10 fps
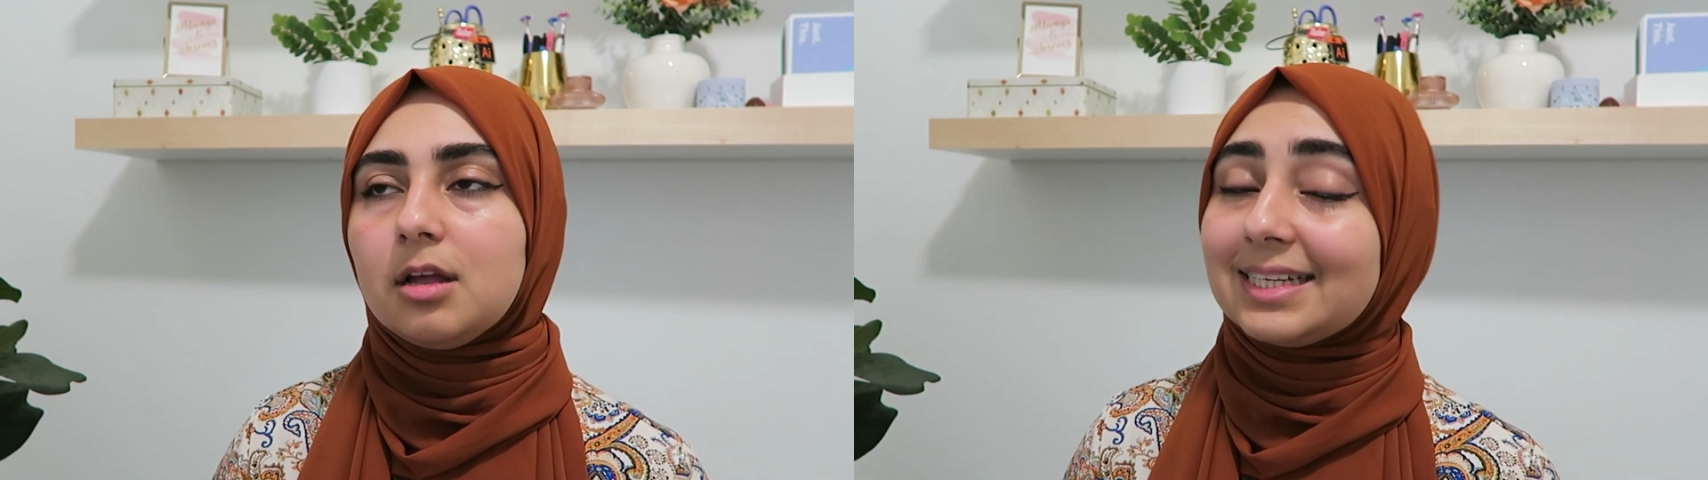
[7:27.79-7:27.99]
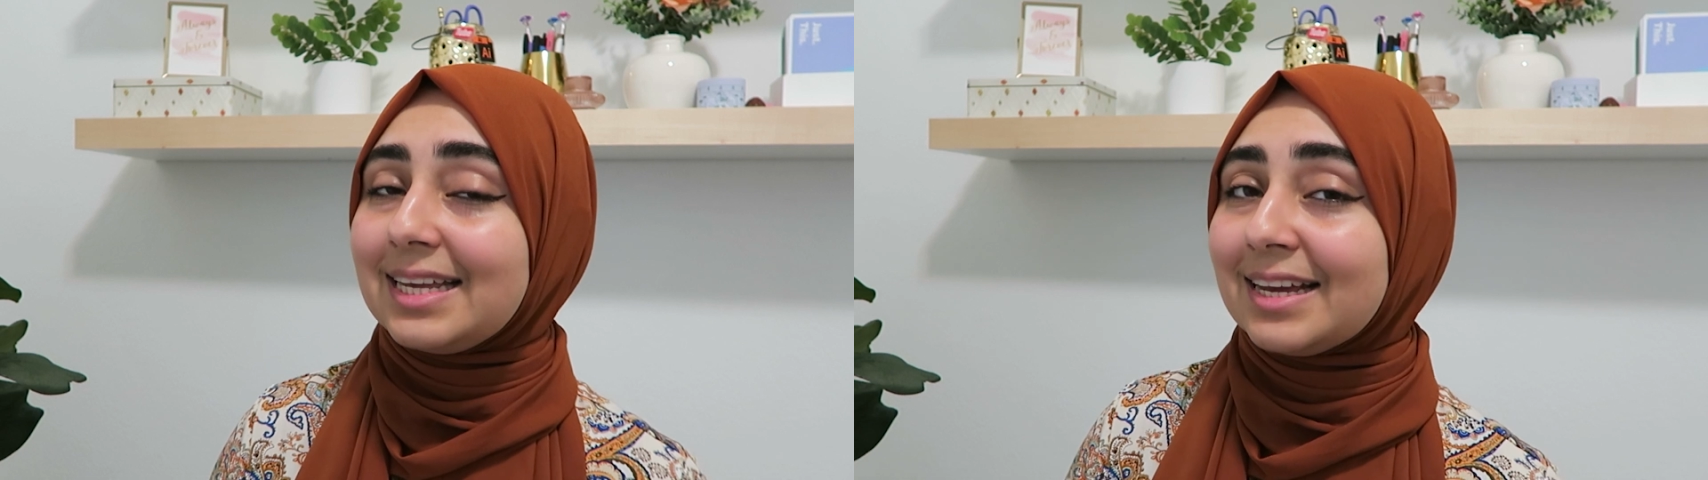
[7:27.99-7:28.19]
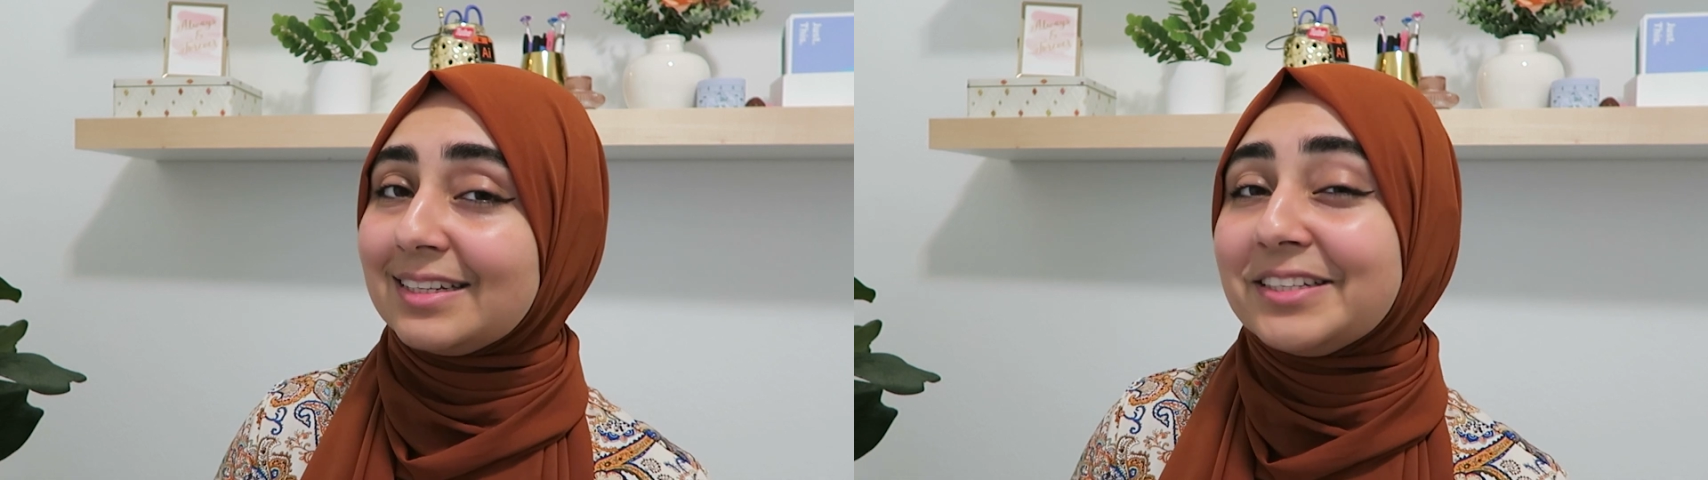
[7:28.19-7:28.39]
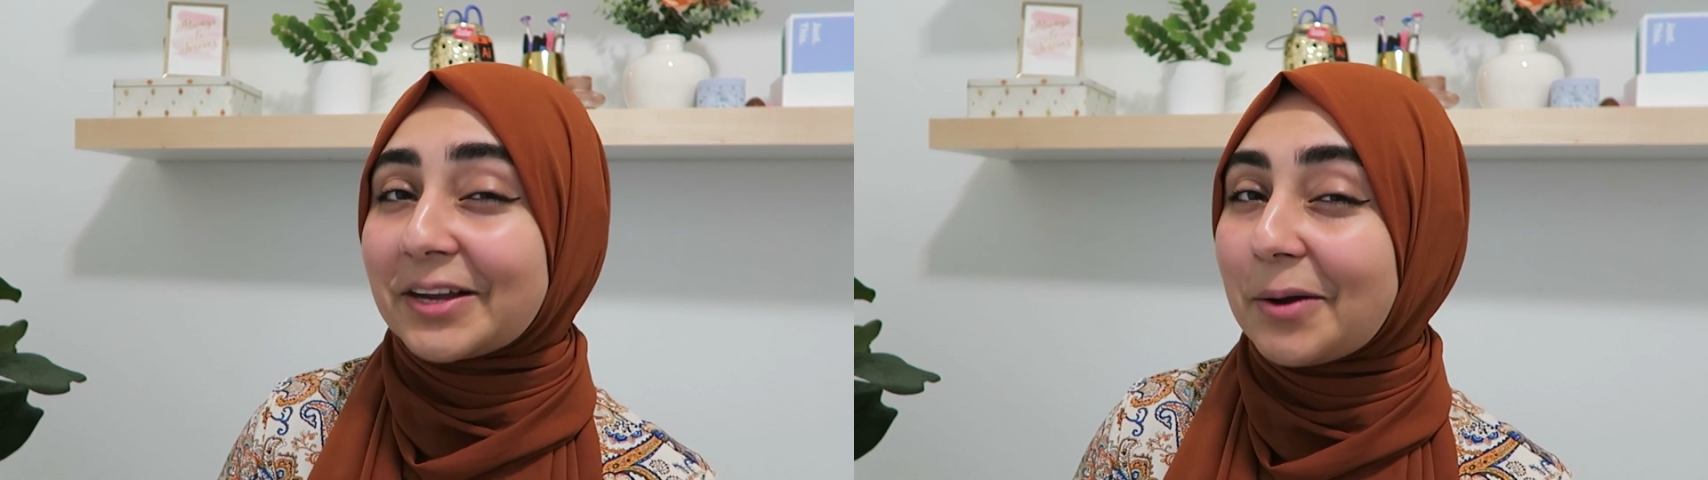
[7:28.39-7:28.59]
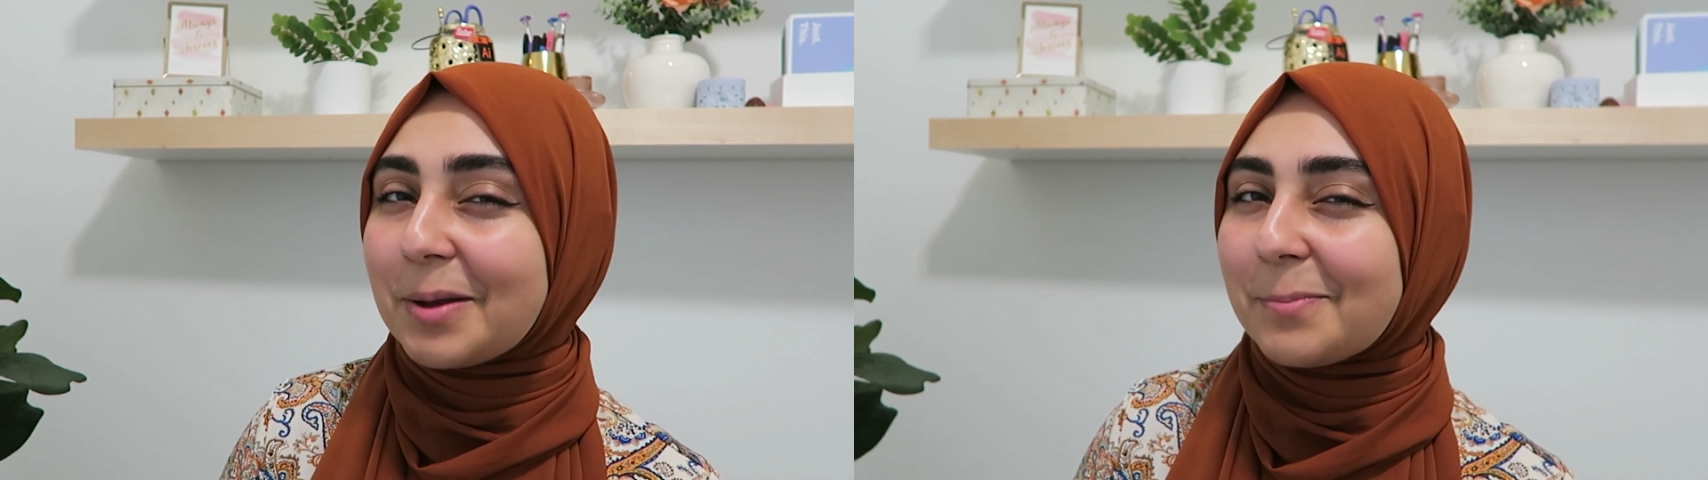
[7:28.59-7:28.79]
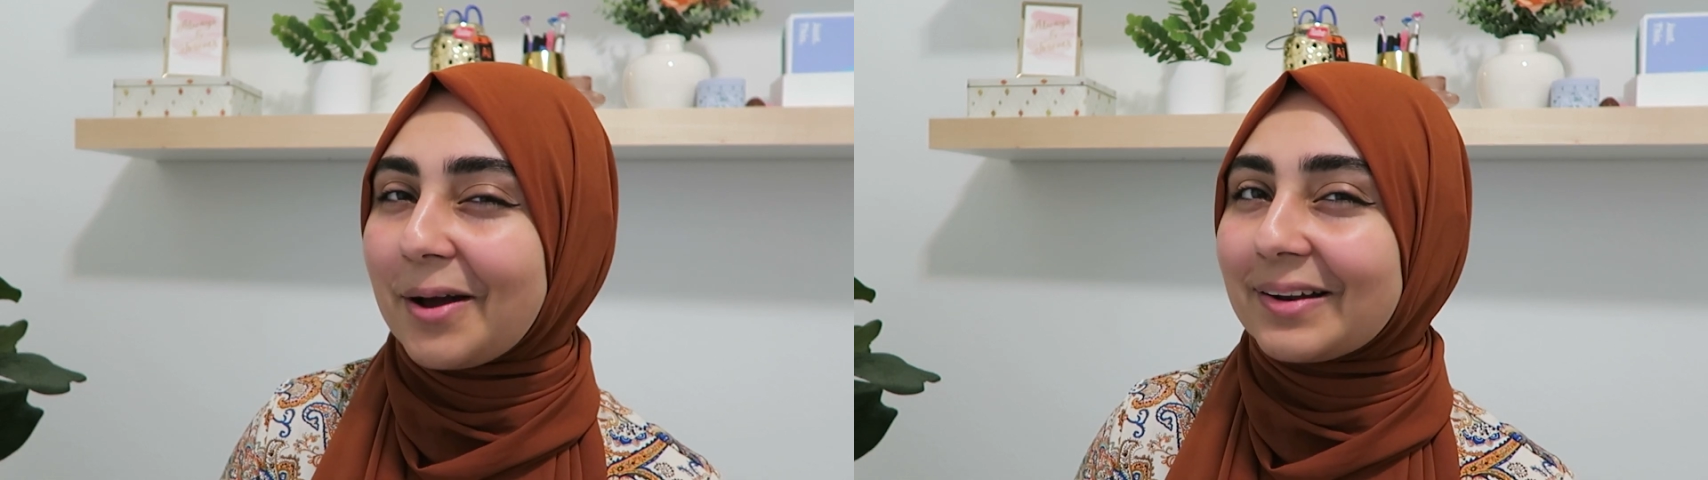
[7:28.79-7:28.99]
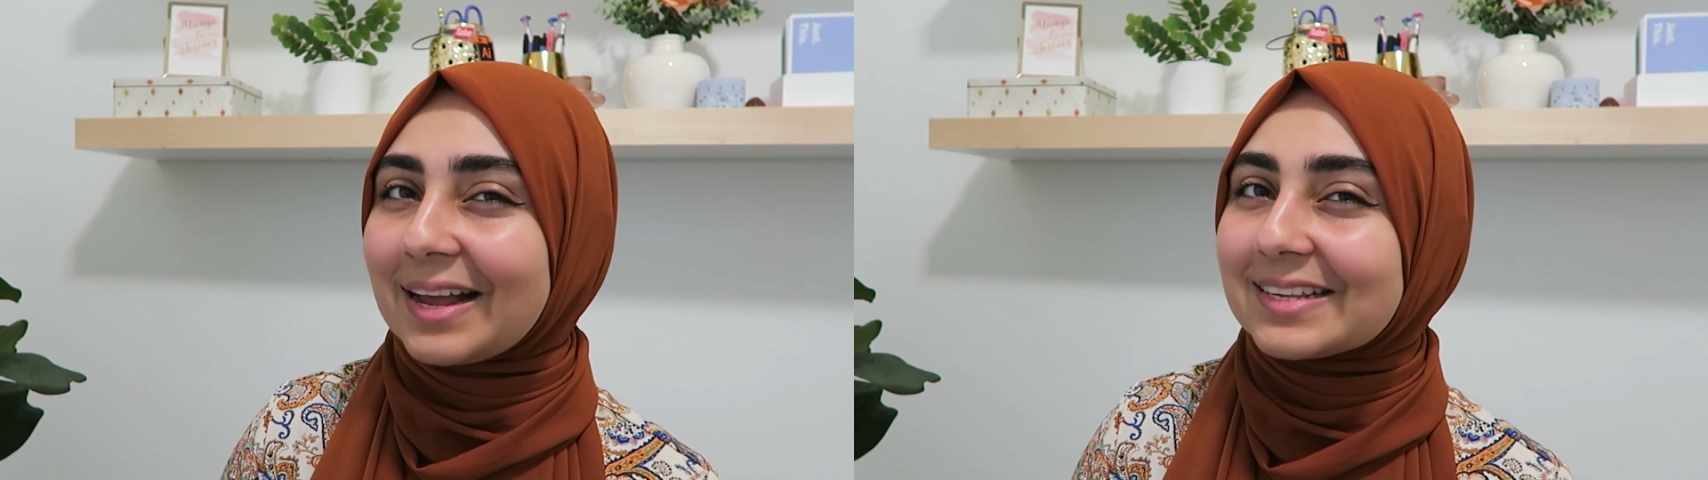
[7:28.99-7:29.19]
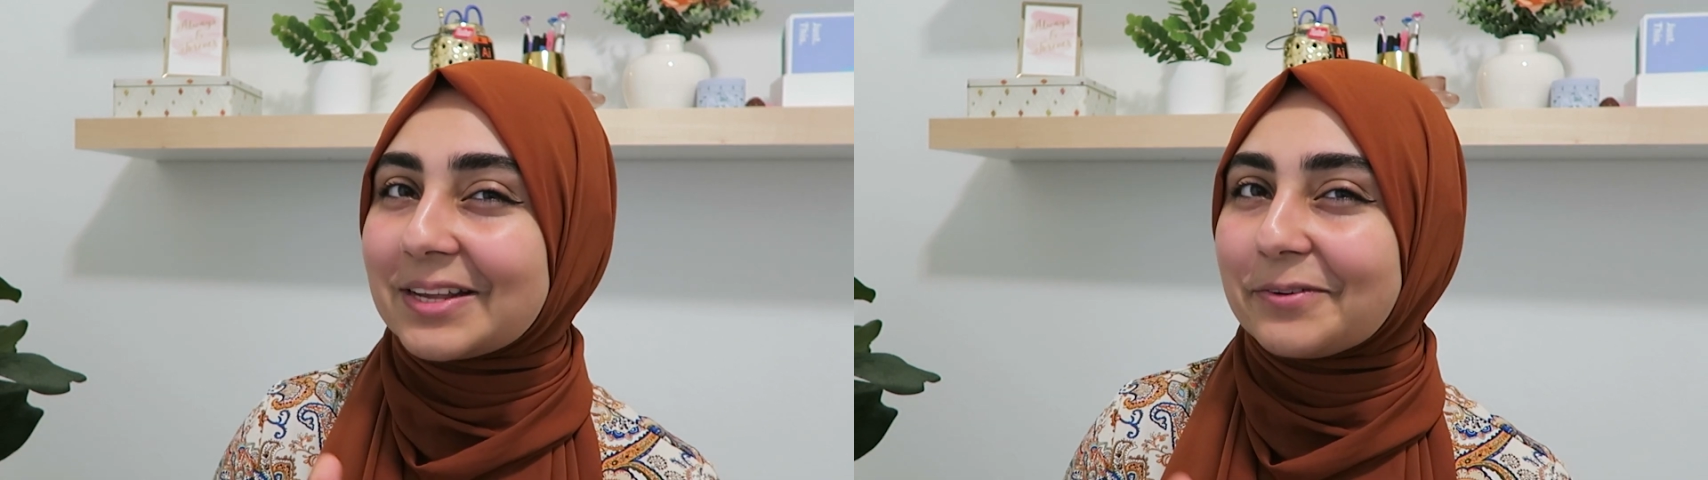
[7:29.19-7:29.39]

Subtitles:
Again, check out my podcast.